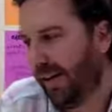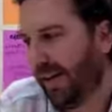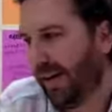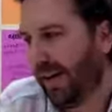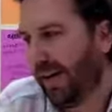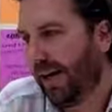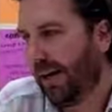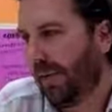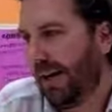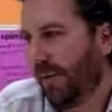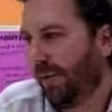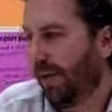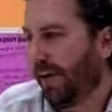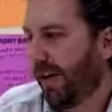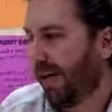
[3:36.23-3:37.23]
And
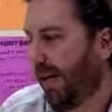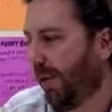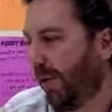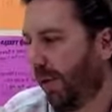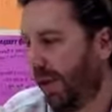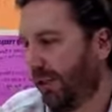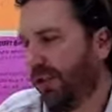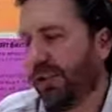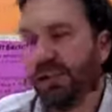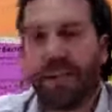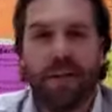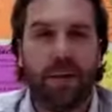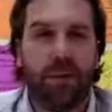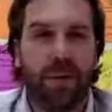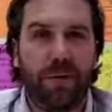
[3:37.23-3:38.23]
we've got a couple questions
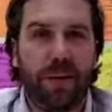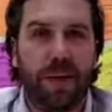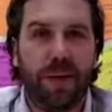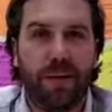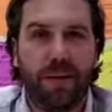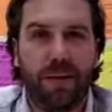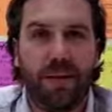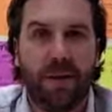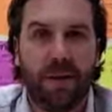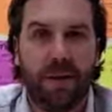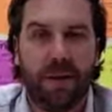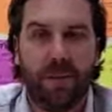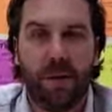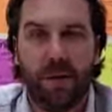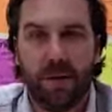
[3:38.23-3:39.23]
that we've gotten
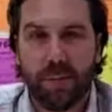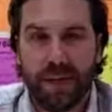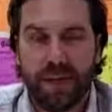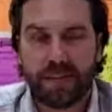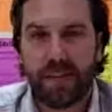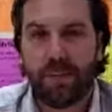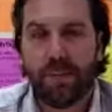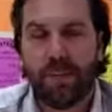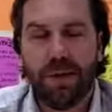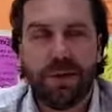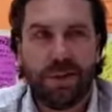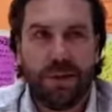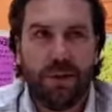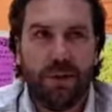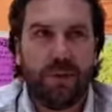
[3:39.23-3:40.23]
over the past couple
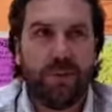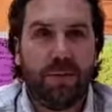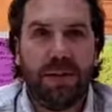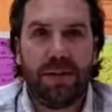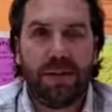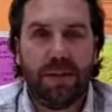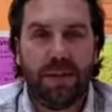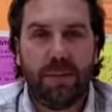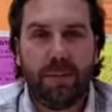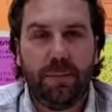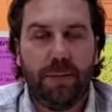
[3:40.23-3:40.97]
weeks that we just wanted to